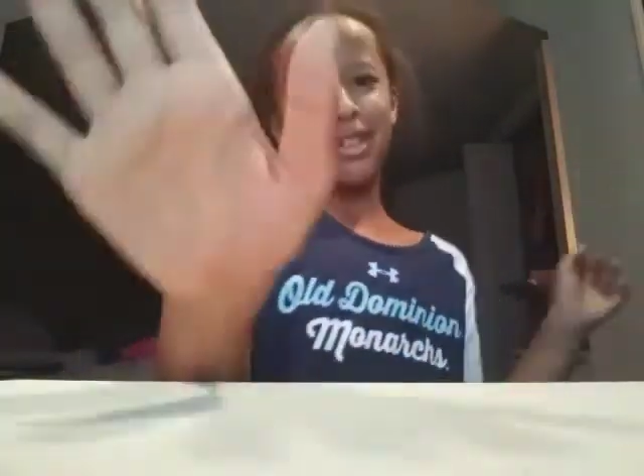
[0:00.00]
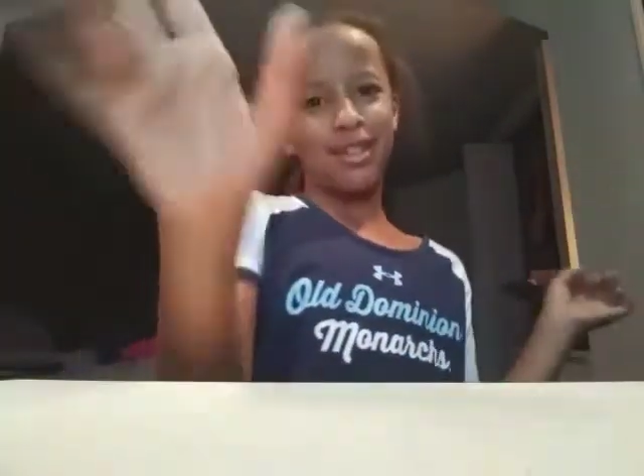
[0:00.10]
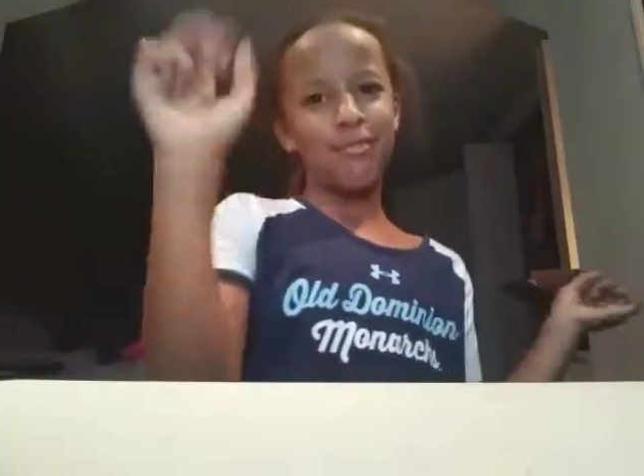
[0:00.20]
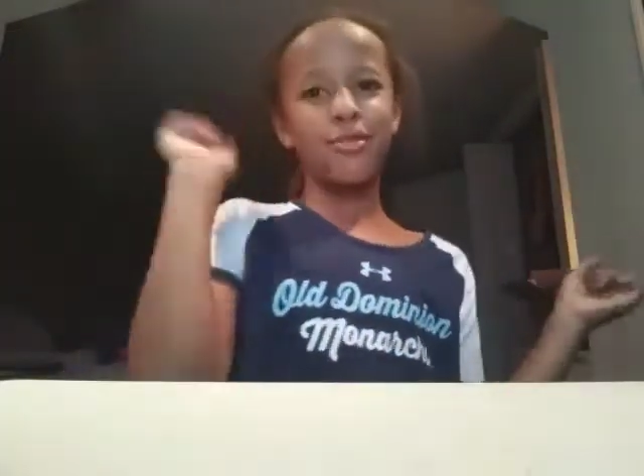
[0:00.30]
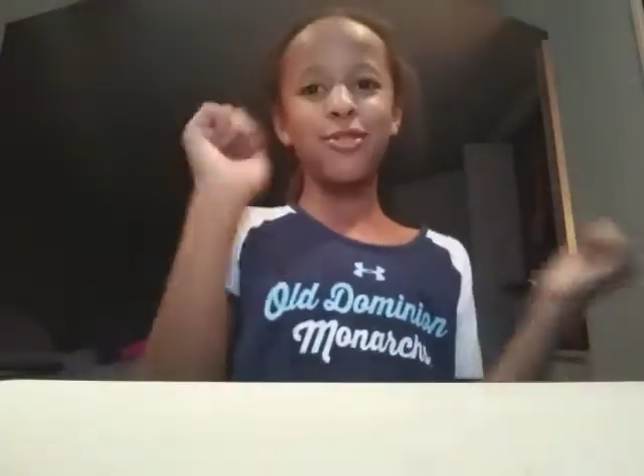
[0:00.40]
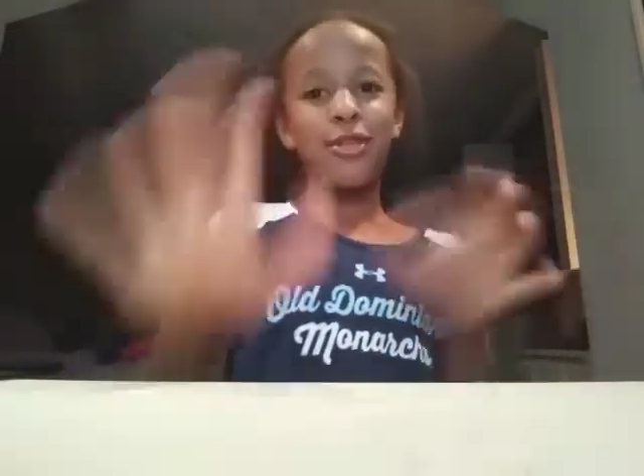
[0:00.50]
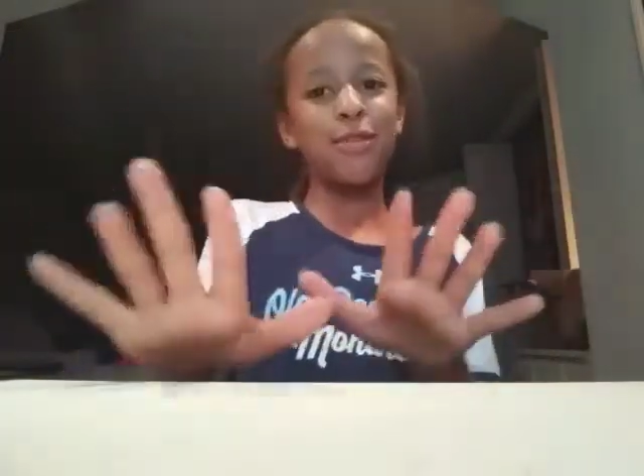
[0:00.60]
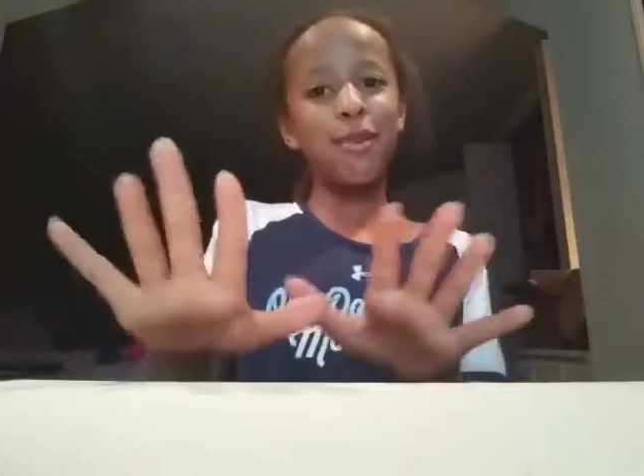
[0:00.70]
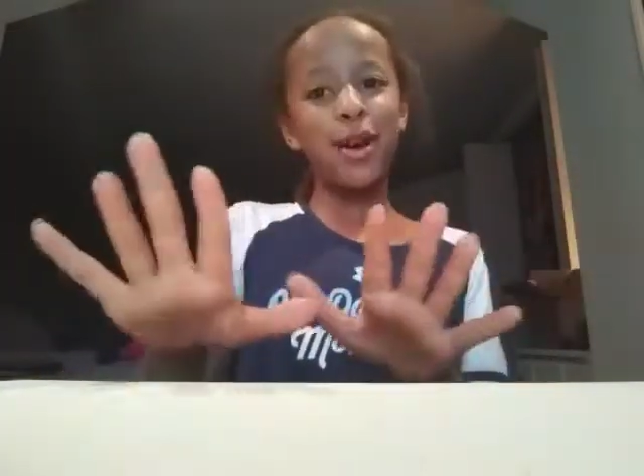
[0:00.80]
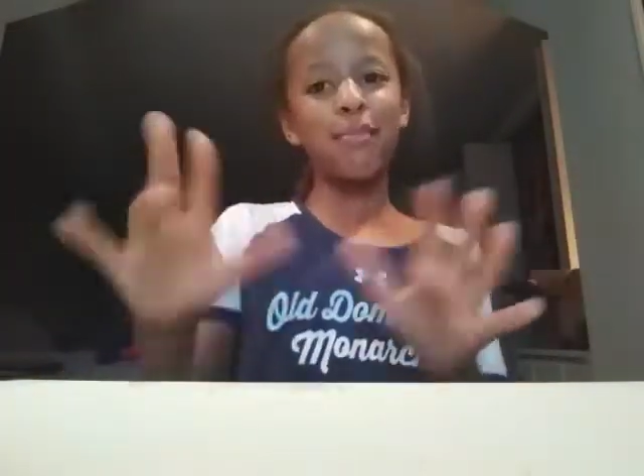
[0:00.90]
to
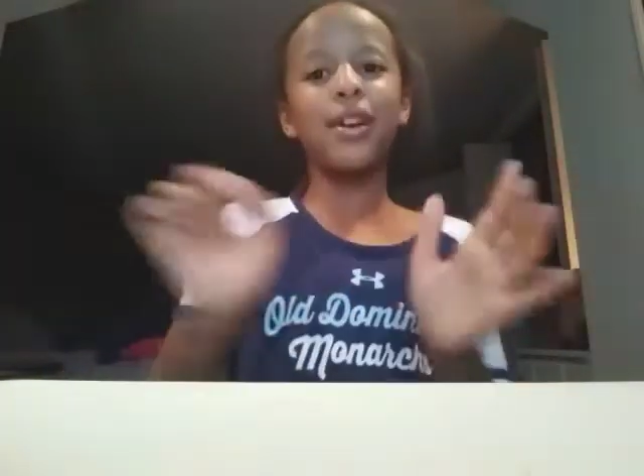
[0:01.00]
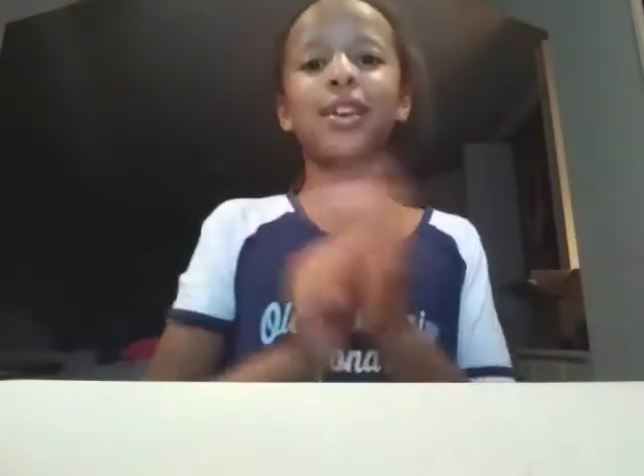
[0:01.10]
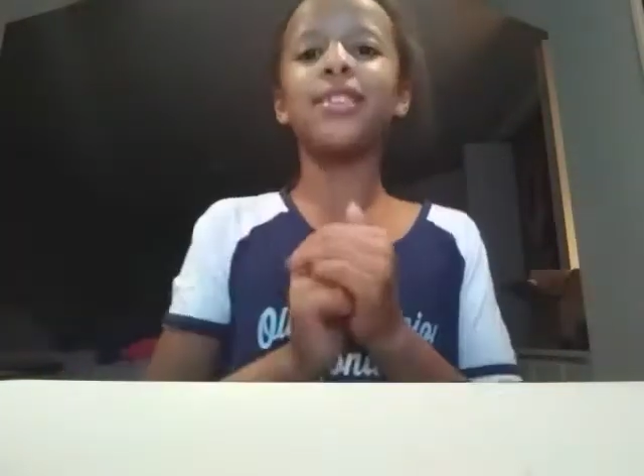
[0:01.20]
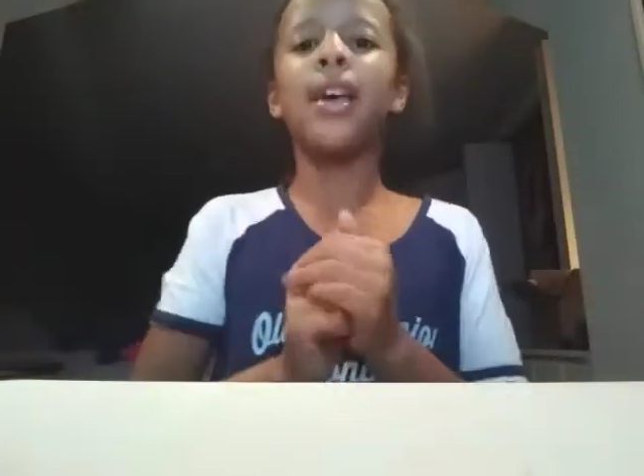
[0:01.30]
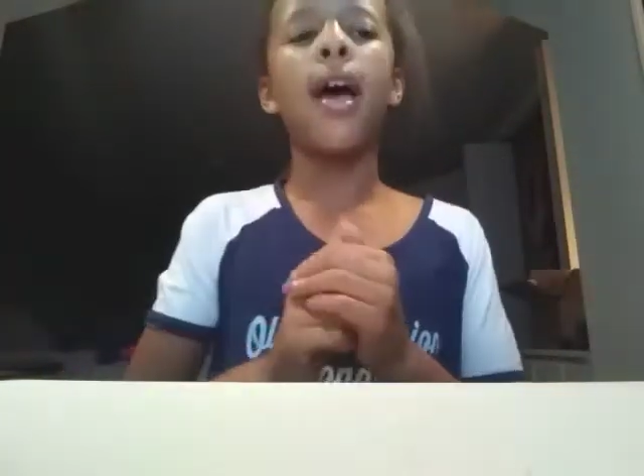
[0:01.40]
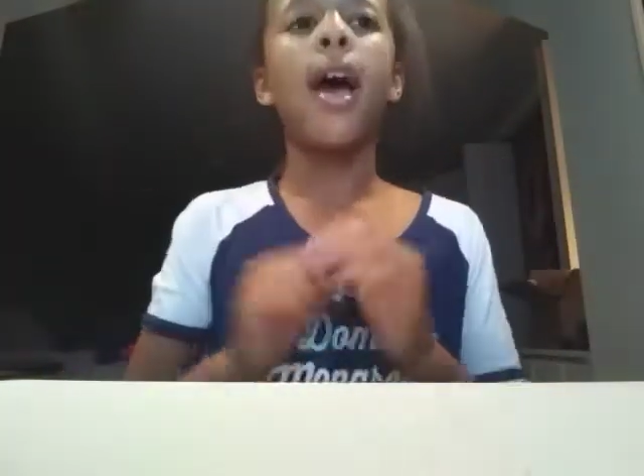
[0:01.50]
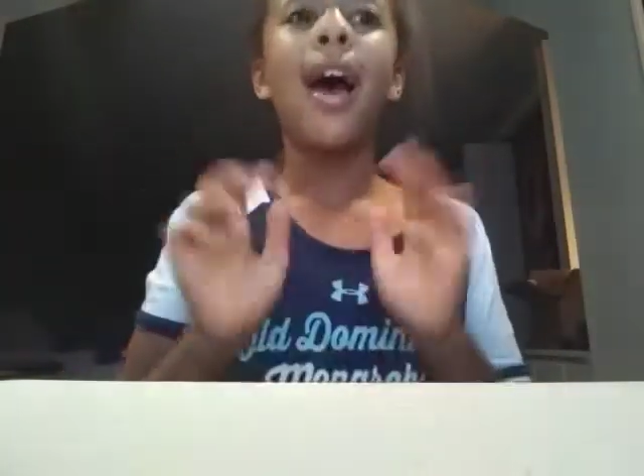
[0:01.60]
say why, because